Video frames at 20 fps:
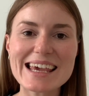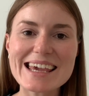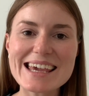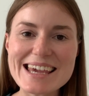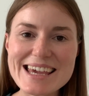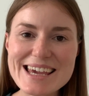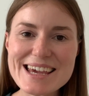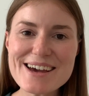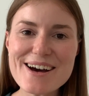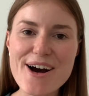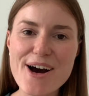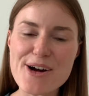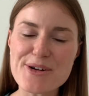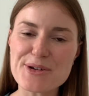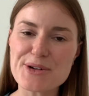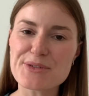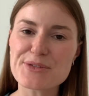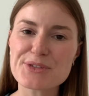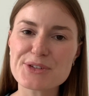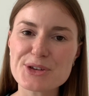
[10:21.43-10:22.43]
here are
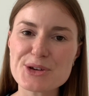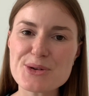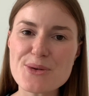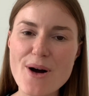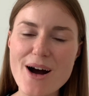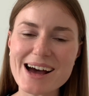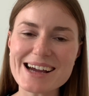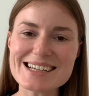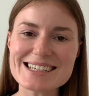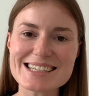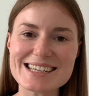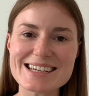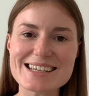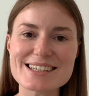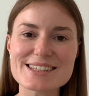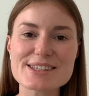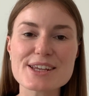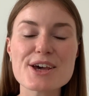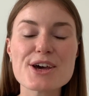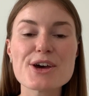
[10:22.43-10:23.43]
a few
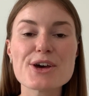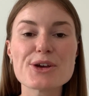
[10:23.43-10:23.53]
ideas